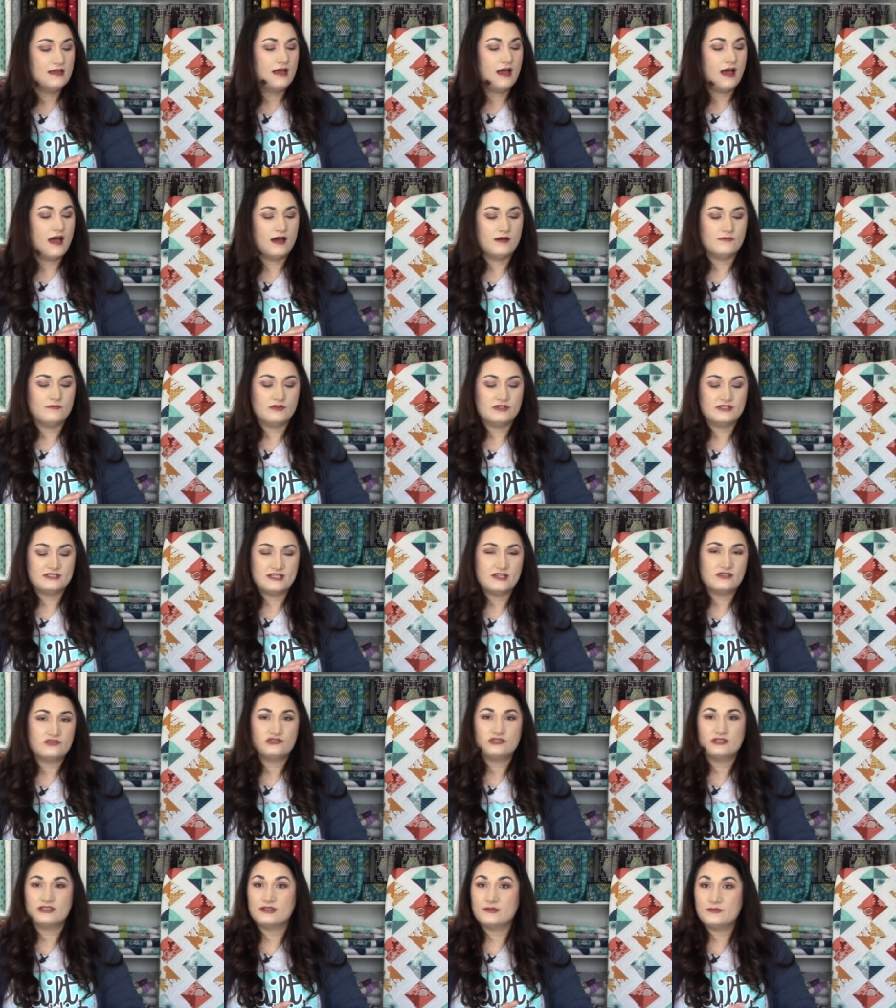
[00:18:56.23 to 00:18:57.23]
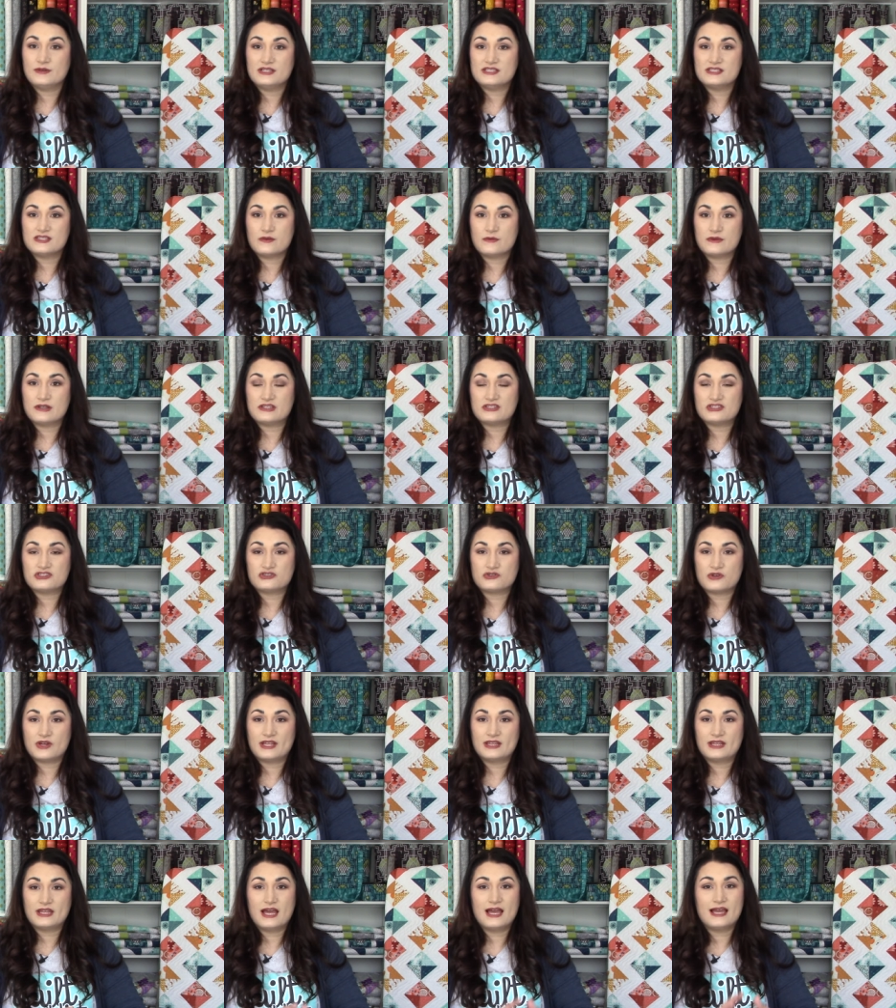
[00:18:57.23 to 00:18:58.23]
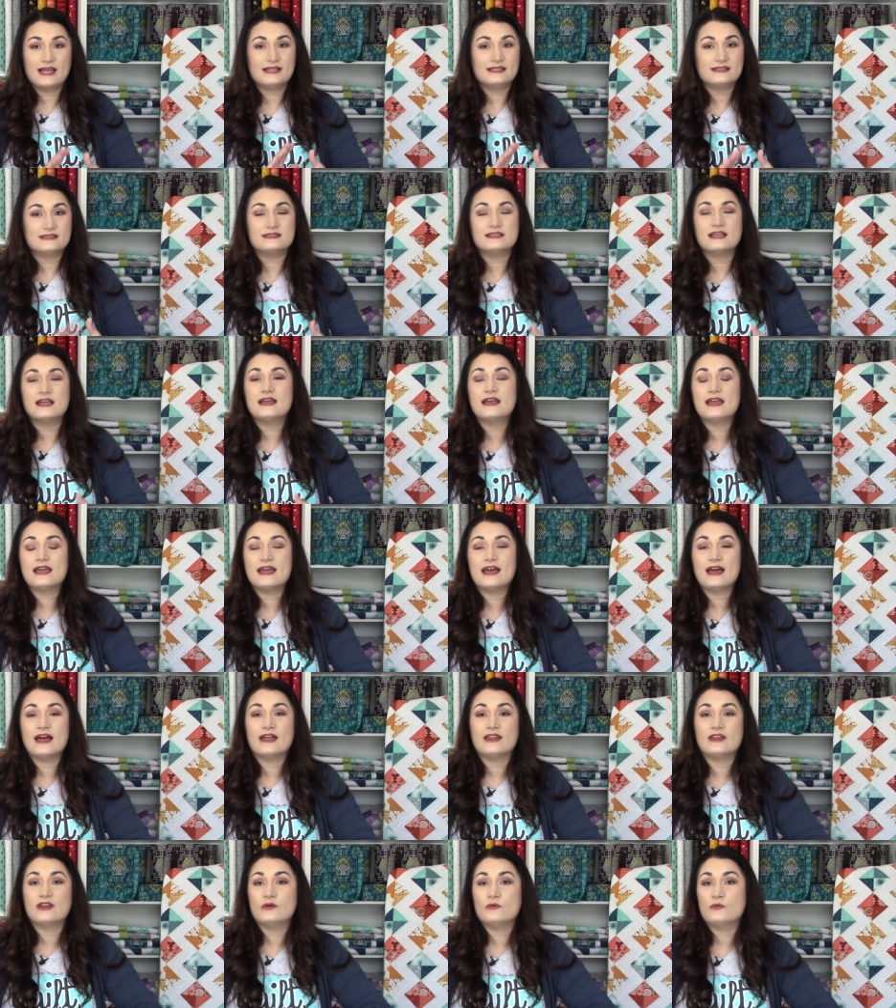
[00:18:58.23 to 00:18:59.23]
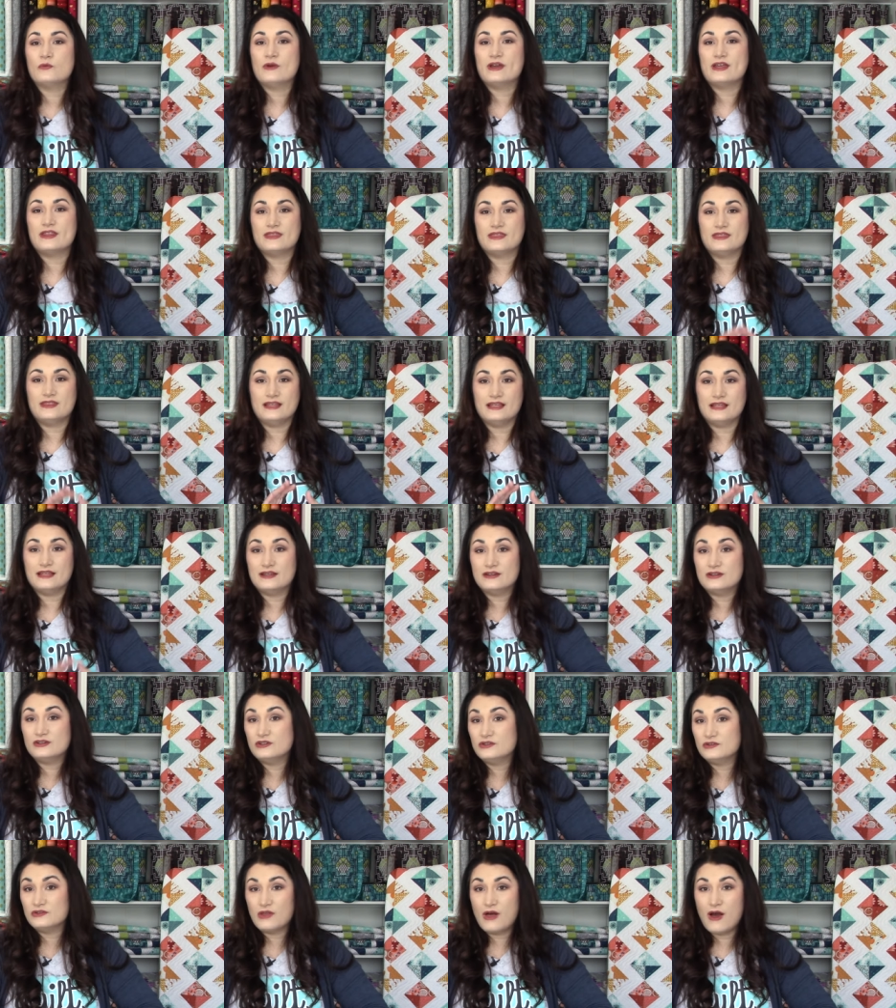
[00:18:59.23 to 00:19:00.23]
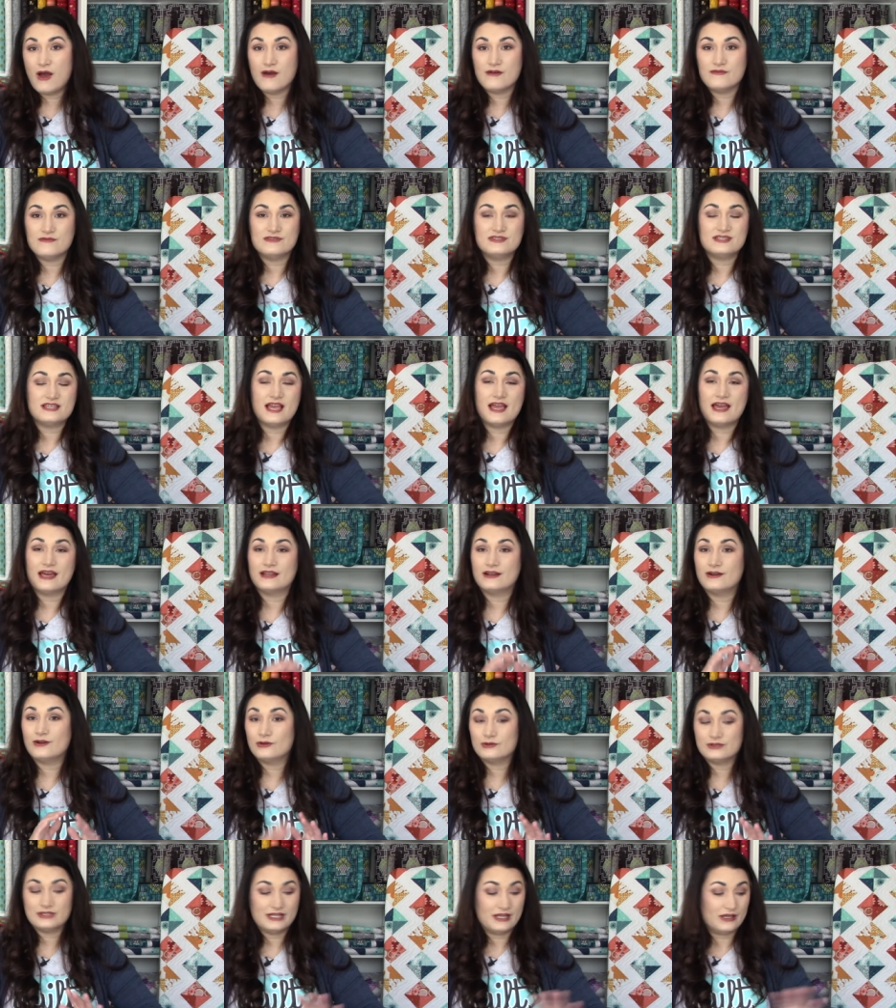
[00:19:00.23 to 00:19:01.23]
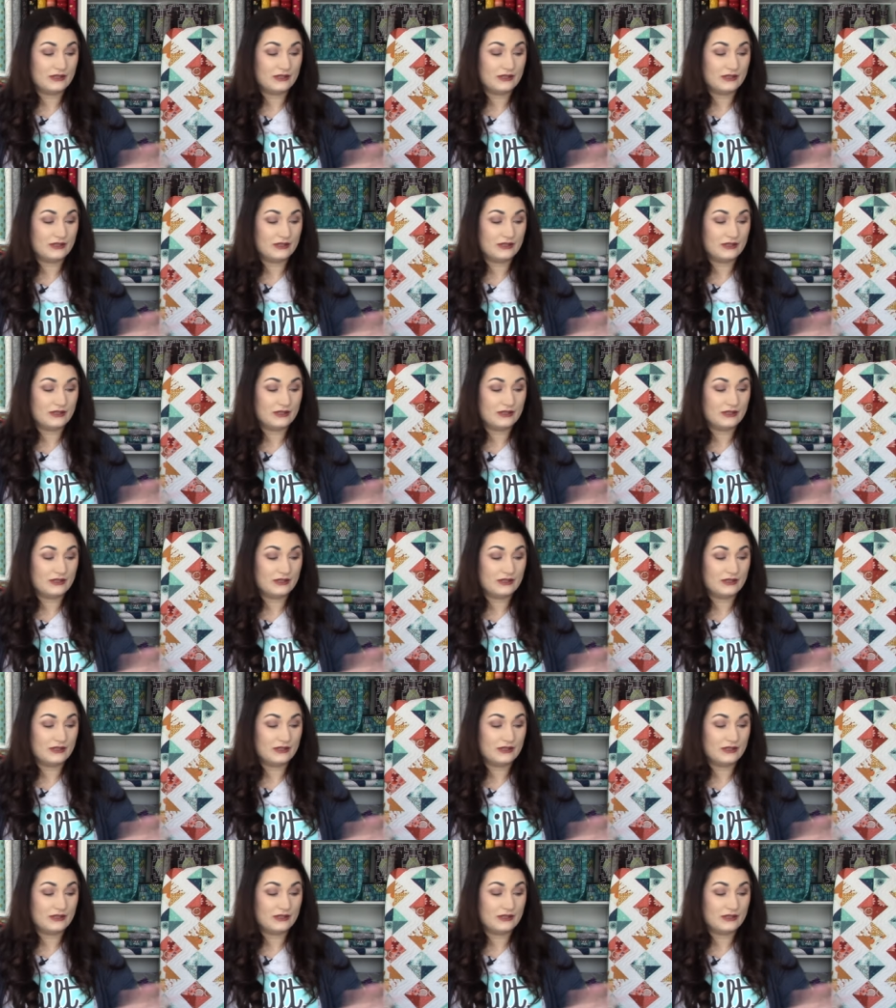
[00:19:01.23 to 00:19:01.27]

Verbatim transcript: Um, we're essentially gonna be sewing straight lines and with the gloves and all the